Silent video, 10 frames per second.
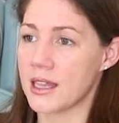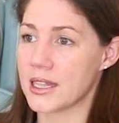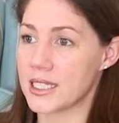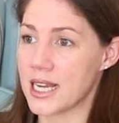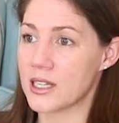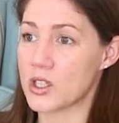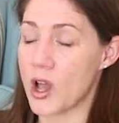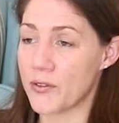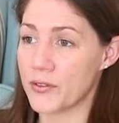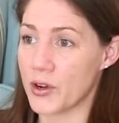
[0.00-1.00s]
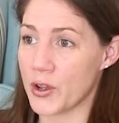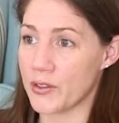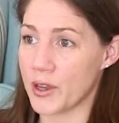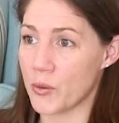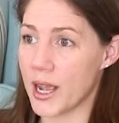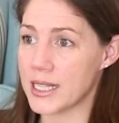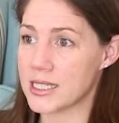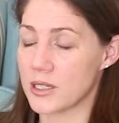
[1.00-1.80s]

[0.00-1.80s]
The tenants often know their rights,